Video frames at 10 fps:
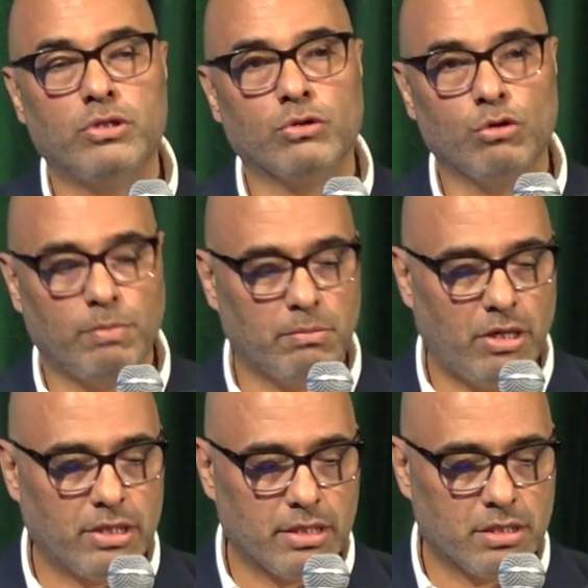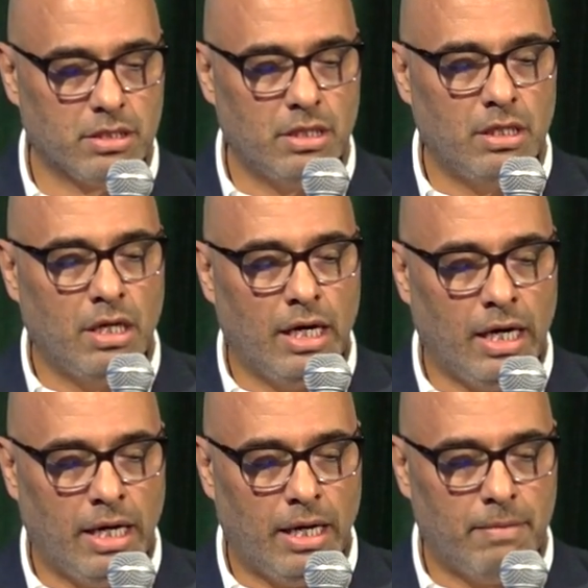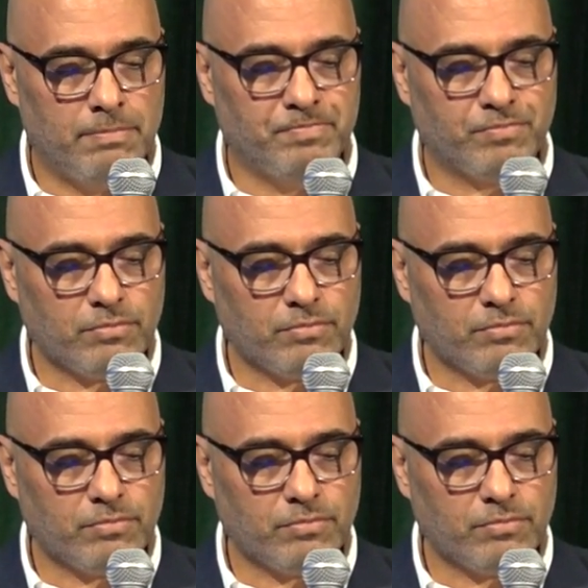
in global markets. And